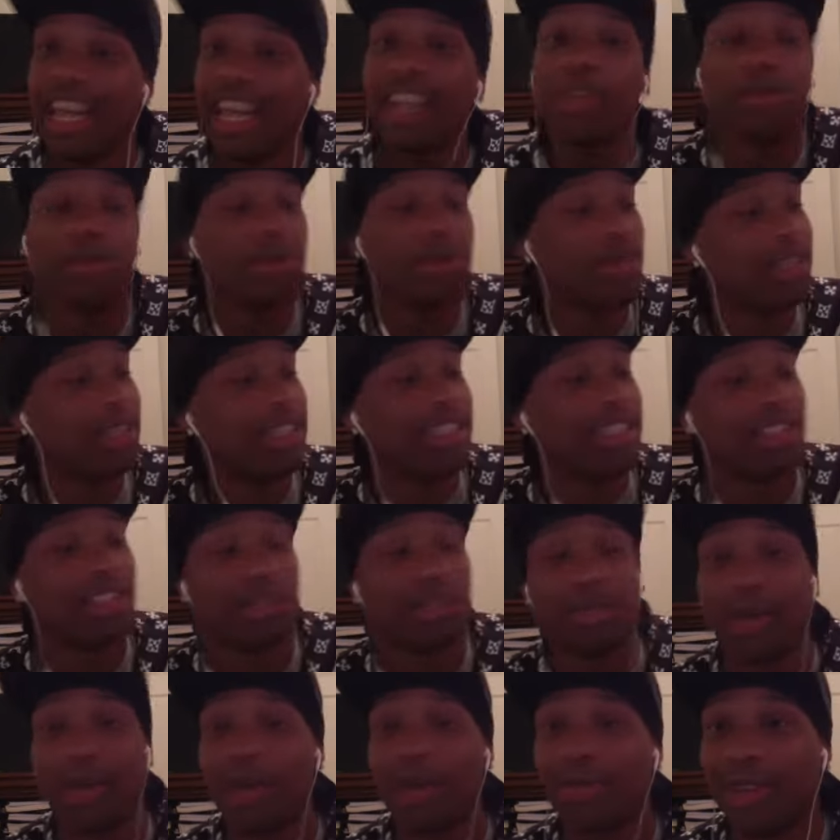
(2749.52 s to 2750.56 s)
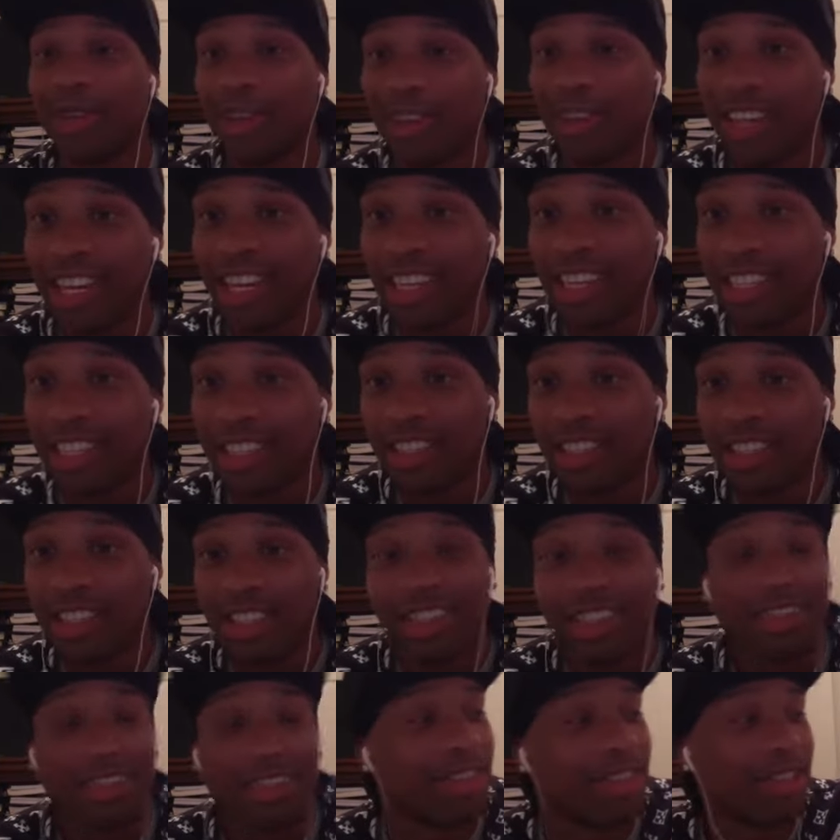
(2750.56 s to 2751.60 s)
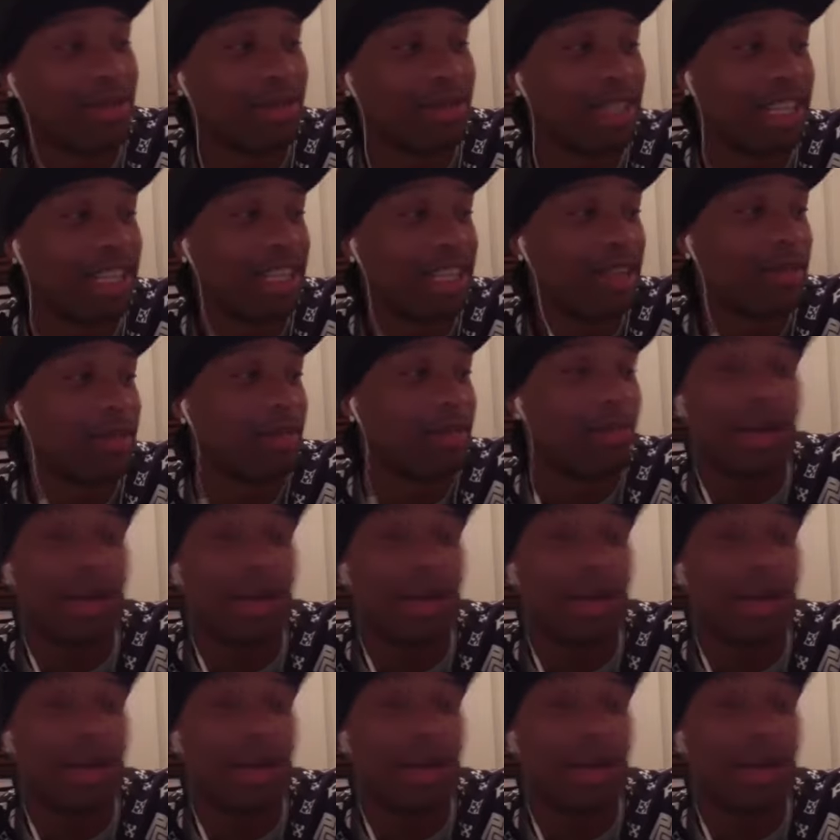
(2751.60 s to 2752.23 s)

was really disrespectful on that. You know what I'm saying? But